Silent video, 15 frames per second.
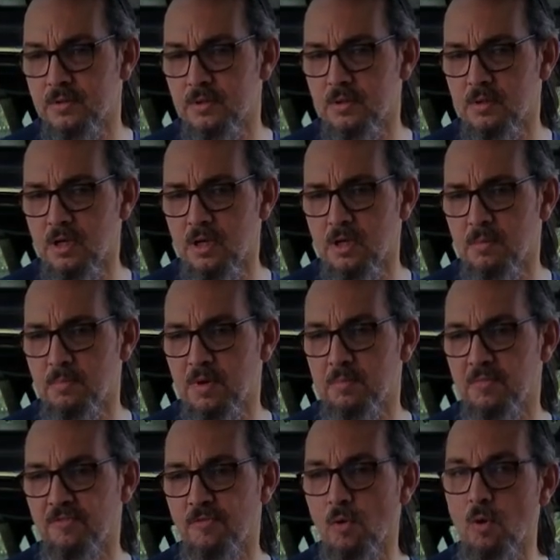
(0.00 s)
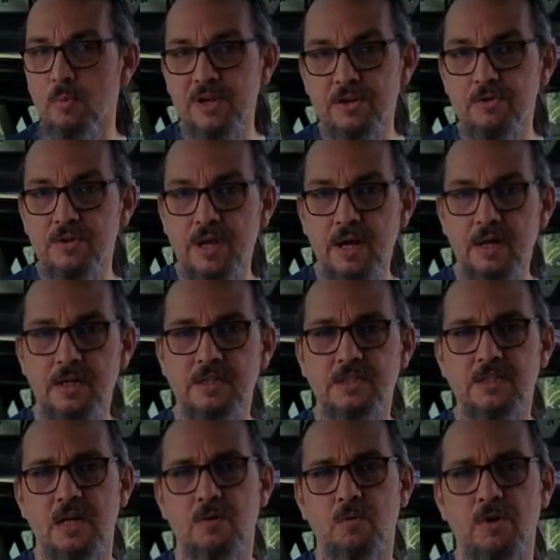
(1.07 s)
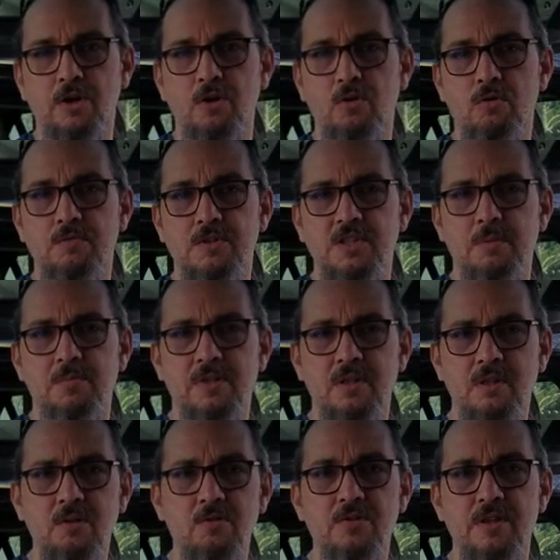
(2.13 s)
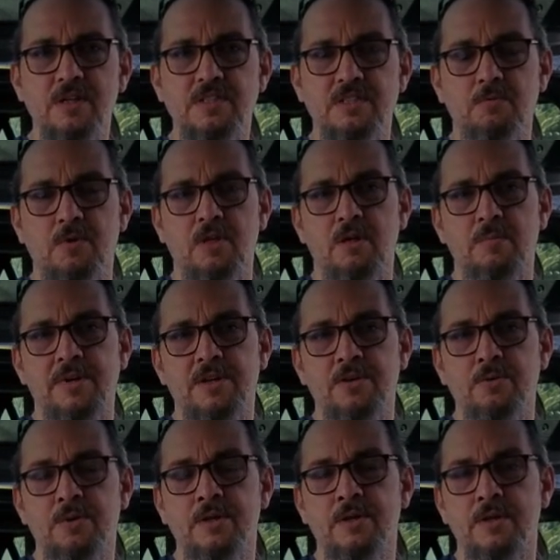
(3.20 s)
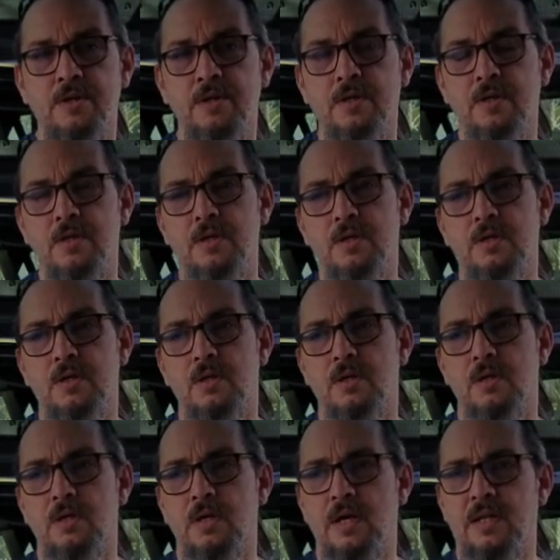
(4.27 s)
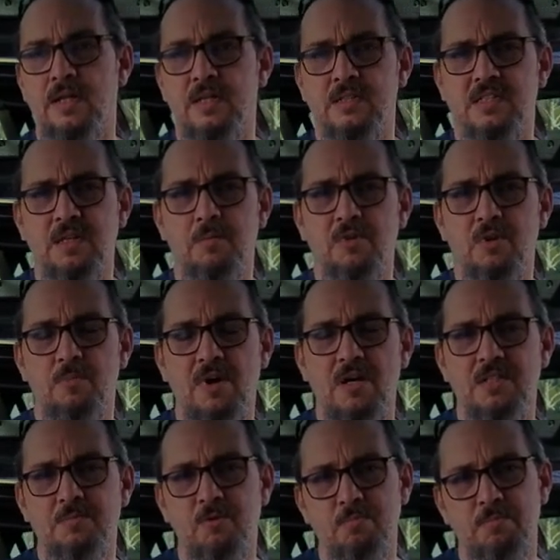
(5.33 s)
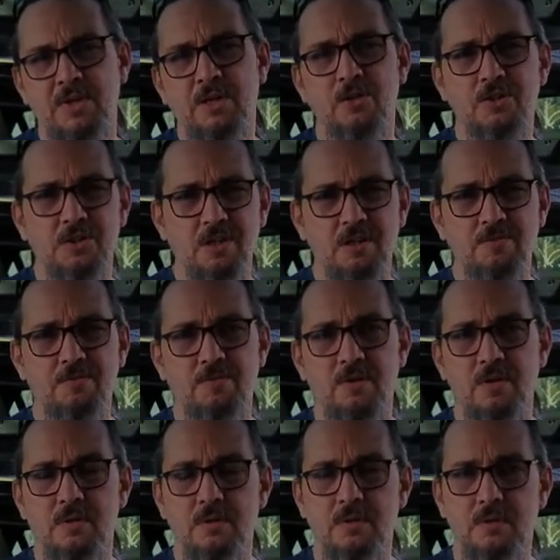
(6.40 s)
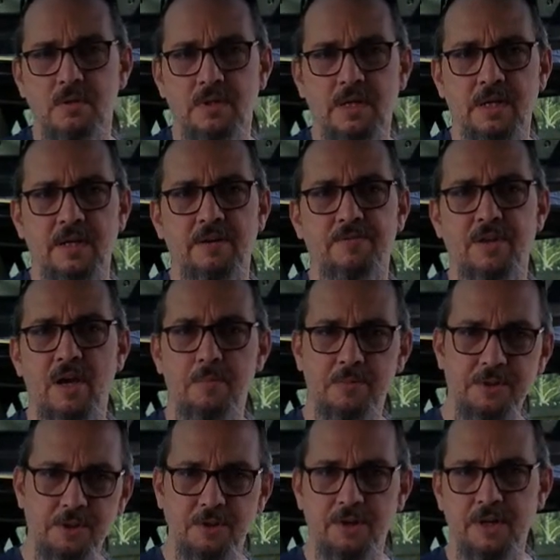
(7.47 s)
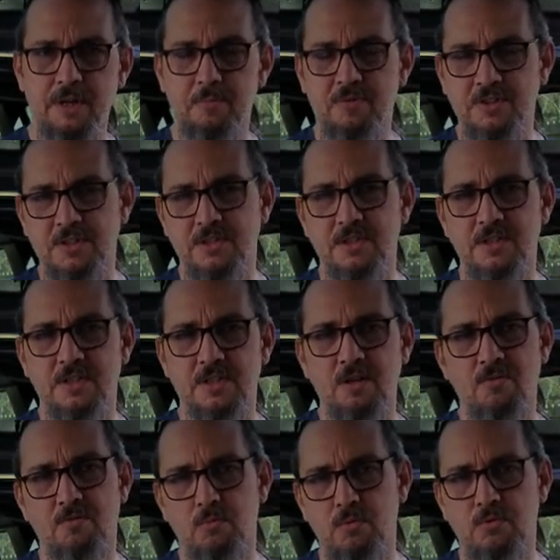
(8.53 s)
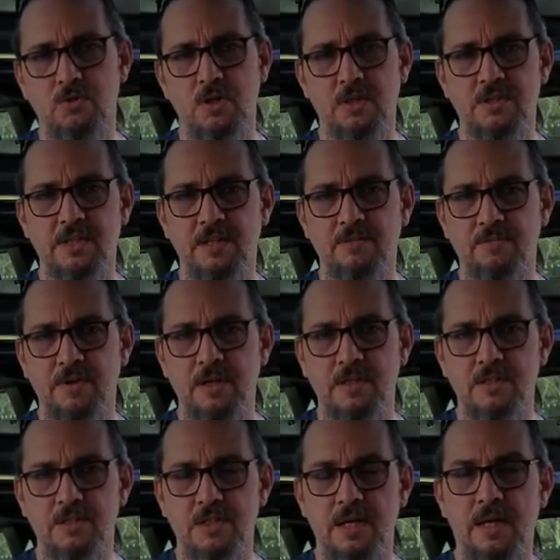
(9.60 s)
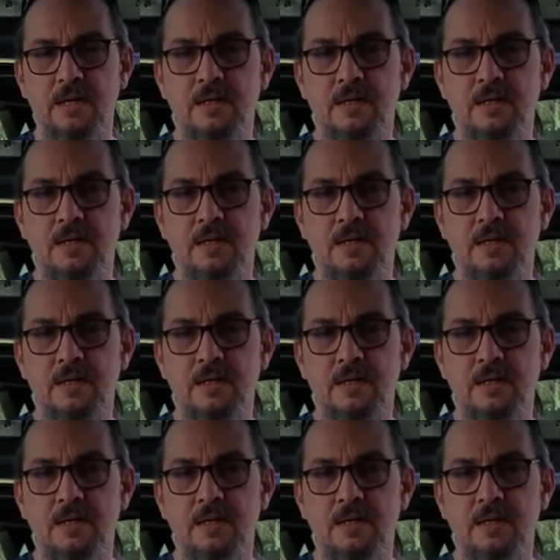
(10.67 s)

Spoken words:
But before we do that, I just kind of want to go over some of the little things that we're going to be doing, and then some of the possible bigger stuff that, if the opportunity presents itself, we'll try to take advantage of that.